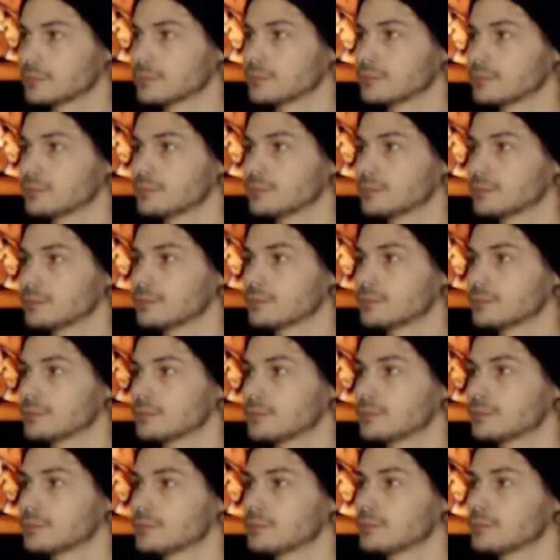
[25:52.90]

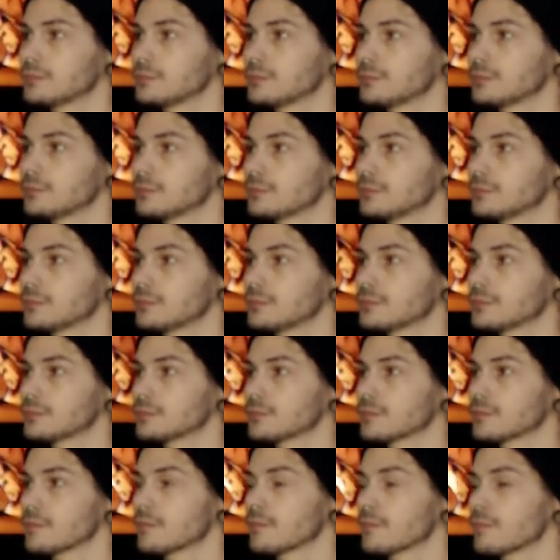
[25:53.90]

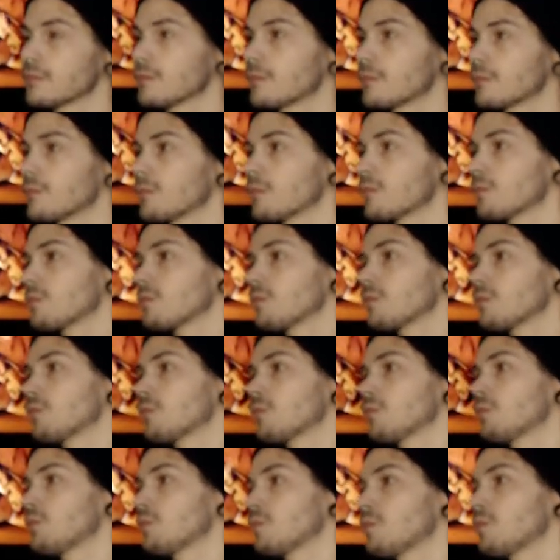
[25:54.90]

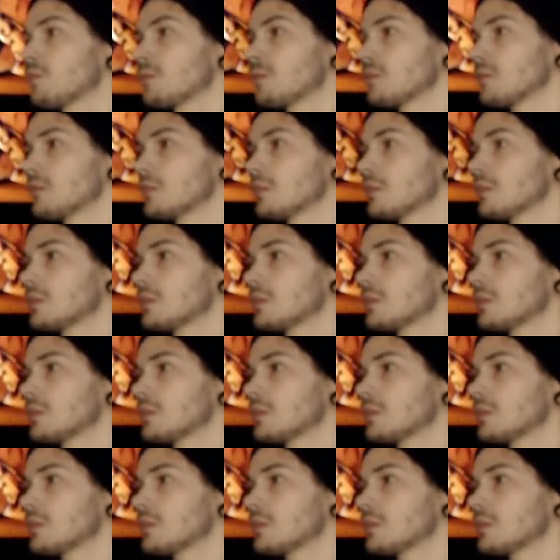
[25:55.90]
This person isn't speaking.